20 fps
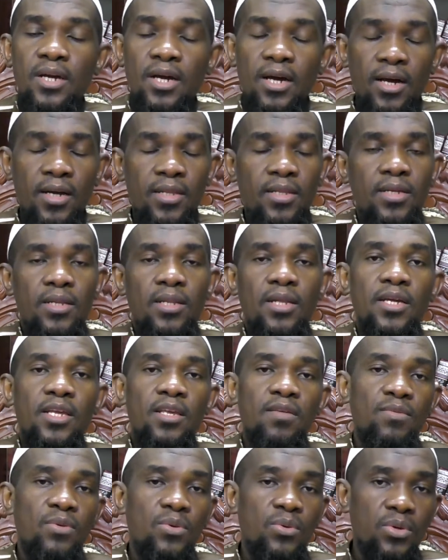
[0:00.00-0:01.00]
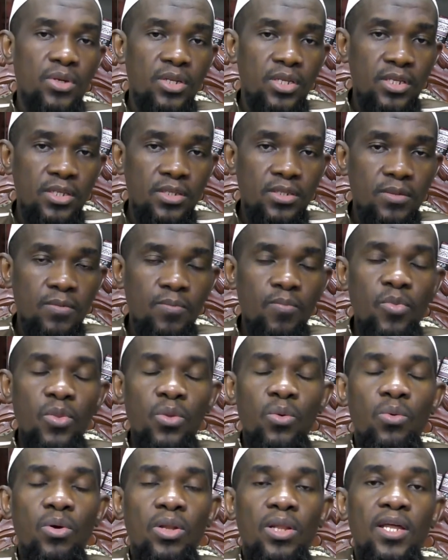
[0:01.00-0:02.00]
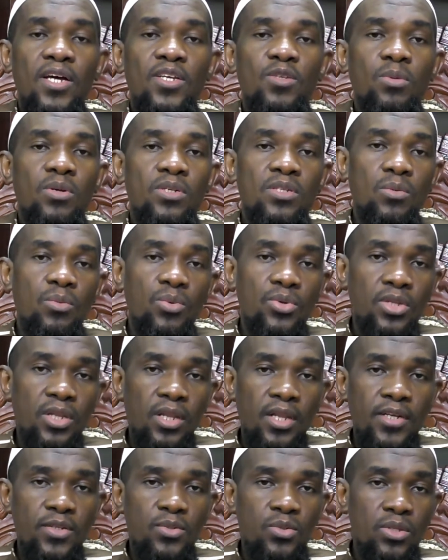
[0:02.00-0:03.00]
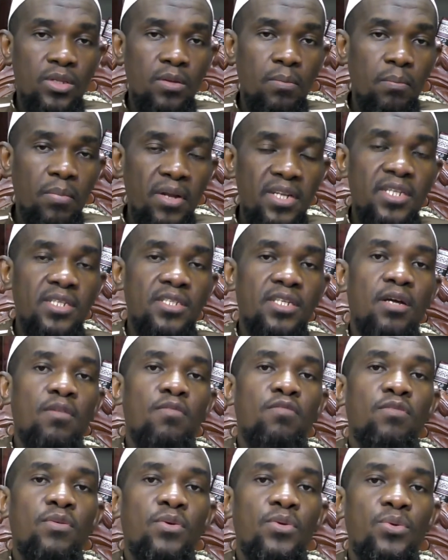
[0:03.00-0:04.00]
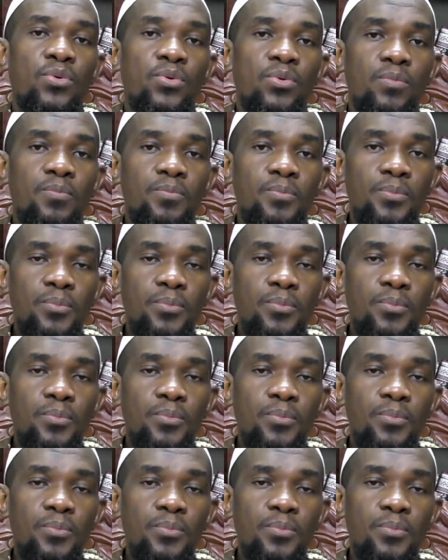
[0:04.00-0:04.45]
Either Allah give you your need, or Allah subhanahu wa ta'ala will delay to the better time for you,